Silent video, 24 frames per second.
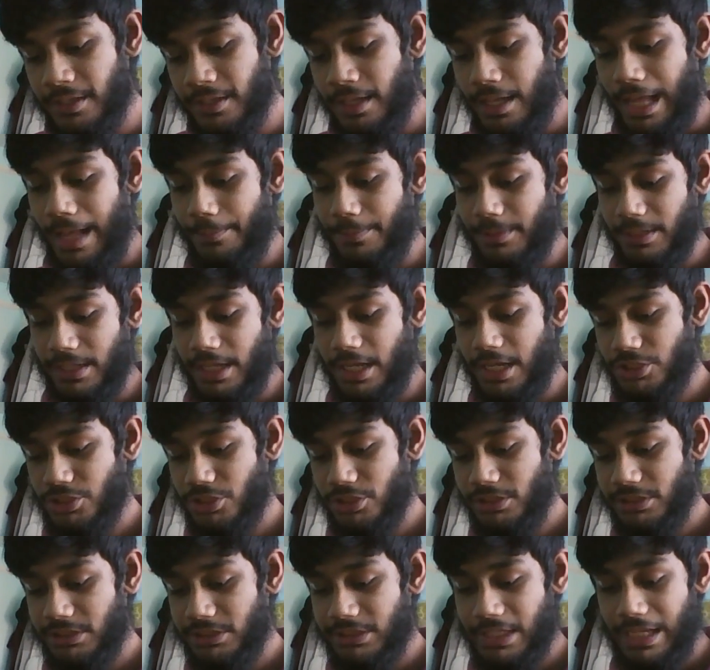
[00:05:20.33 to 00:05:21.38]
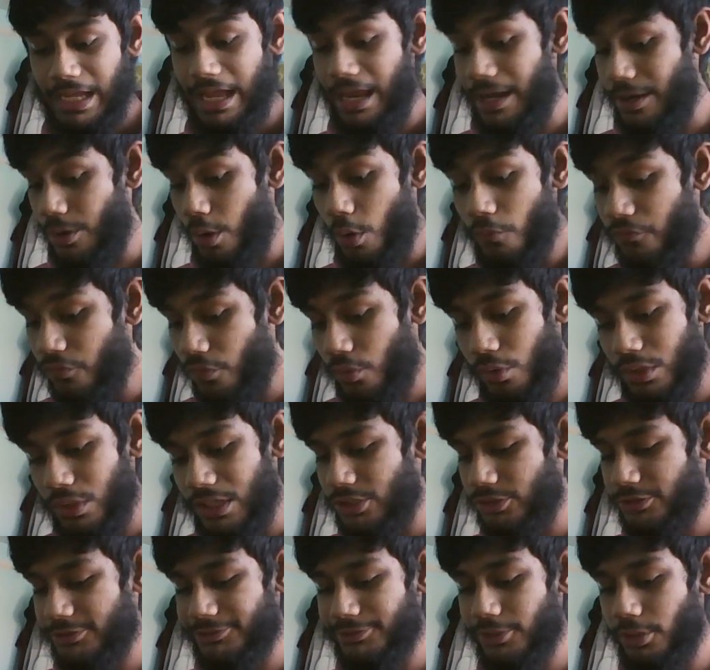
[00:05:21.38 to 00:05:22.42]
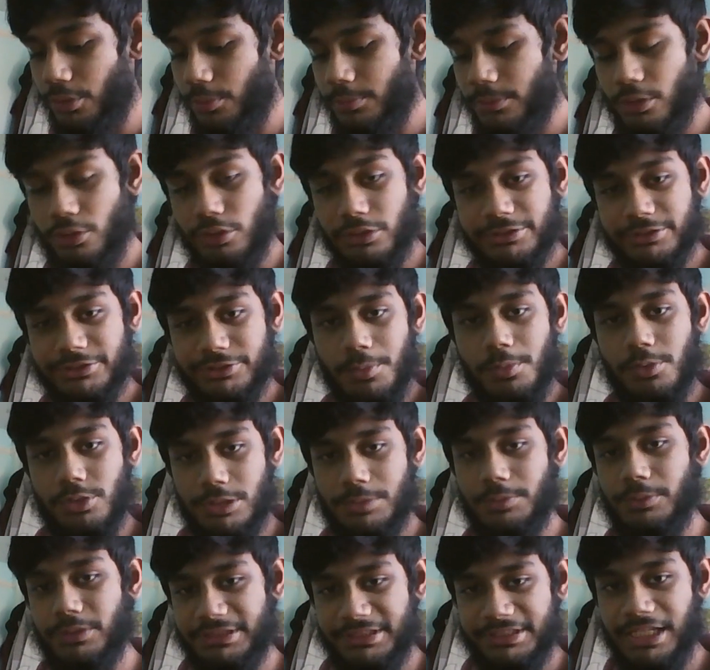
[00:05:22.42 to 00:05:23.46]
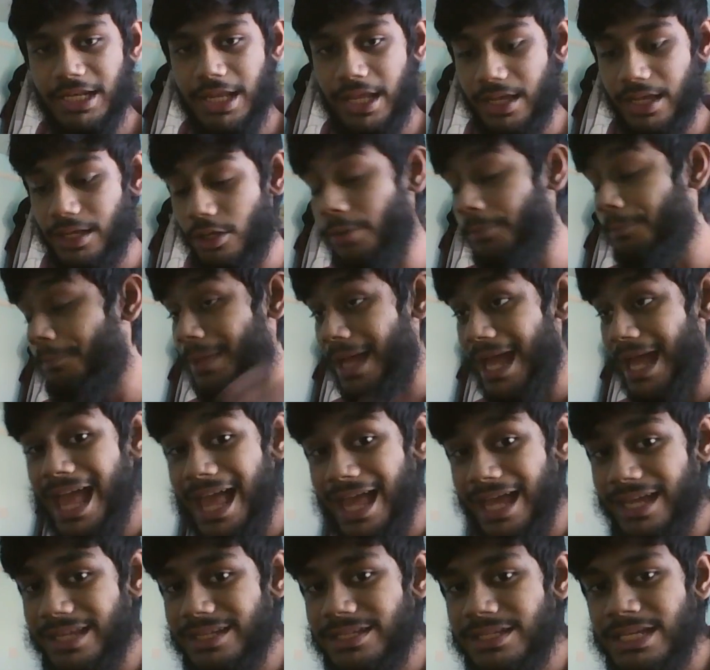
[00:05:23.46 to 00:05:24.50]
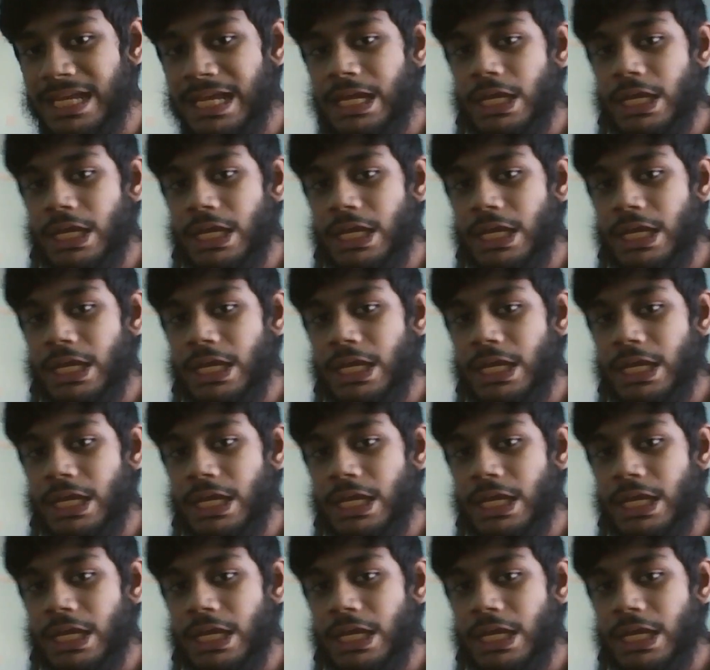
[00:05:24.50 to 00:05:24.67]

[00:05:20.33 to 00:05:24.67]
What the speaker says: applications, and overall it just looks so much more slick compared